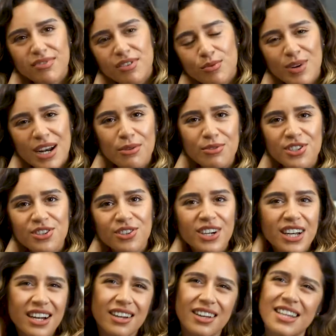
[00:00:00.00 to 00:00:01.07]
when I was
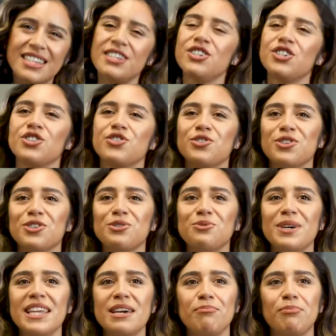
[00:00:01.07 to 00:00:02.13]
younger, I didn't struggle
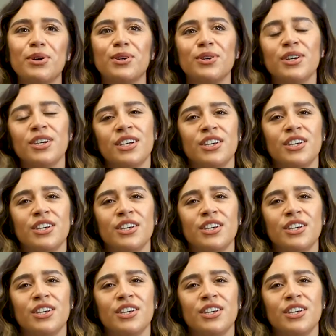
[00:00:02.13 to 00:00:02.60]
with it, but